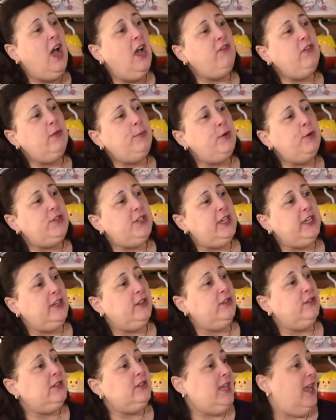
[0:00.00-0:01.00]
of a
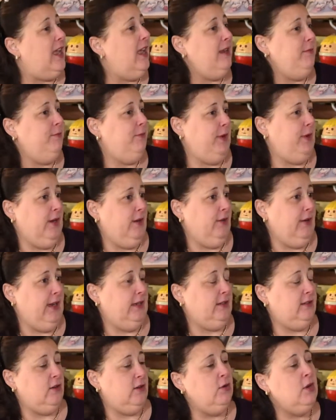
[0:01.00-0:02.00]
particular time
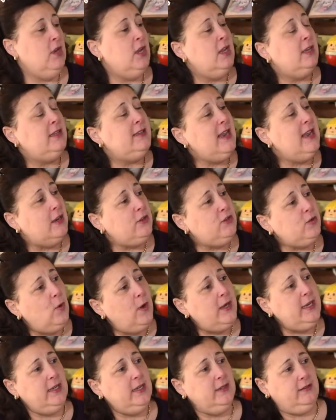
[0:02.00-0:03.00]
period. So
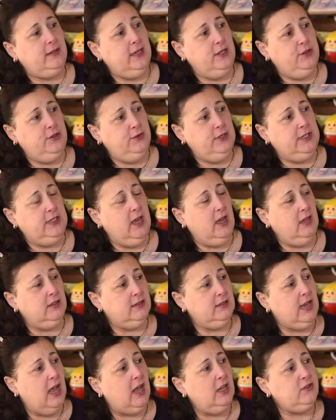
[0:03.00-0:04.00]
20th century dolls,
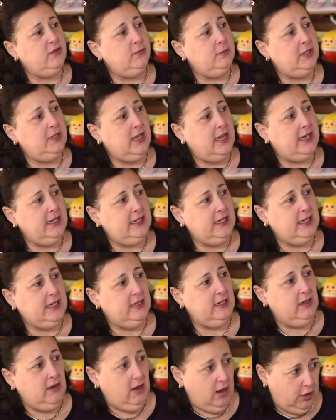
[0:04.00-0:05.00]
dolls from the
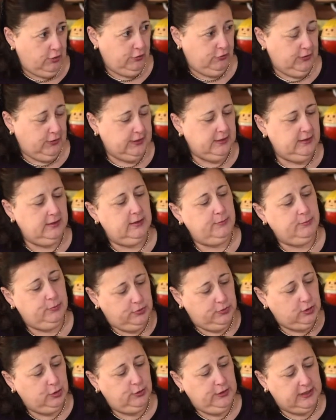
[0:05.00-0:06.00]
1900s,
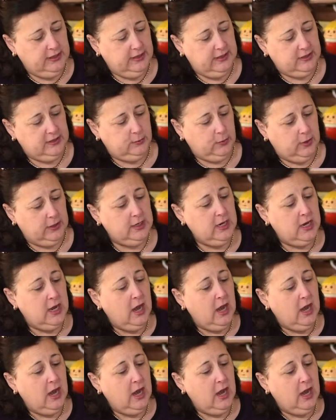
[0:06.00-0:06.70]
including this one,